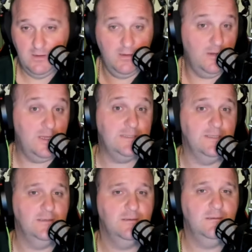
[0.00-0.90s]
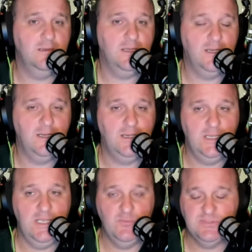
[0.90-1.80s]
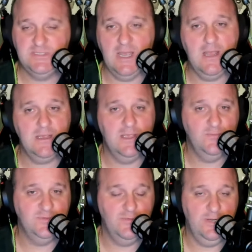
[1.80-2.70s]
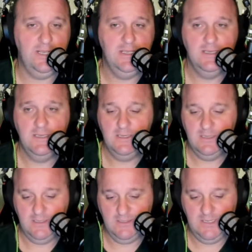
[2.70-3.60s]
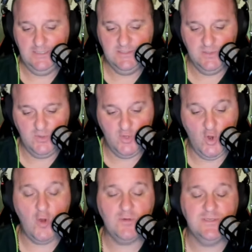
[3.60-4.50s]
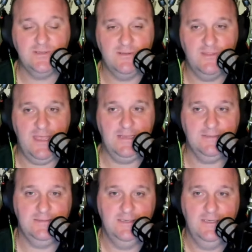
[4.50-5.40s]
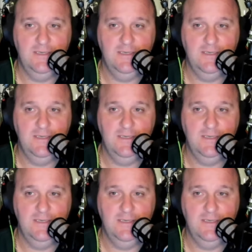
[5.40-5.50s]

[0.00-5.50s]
I liked it. Uh, it was dark, it was gritty, uh, it's got that.